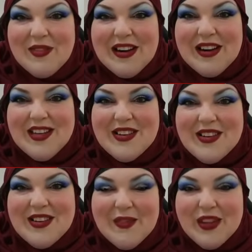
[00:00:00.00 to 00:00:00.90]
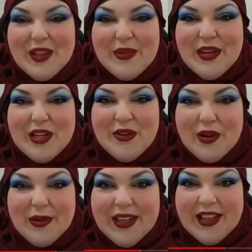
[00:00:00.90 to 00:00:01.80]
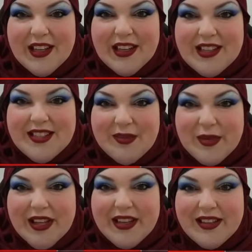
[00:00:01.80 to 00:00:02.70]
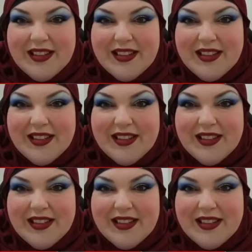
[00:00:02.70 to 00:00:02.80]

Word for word: rent out a Thai villa. When are you going, uh, ECP?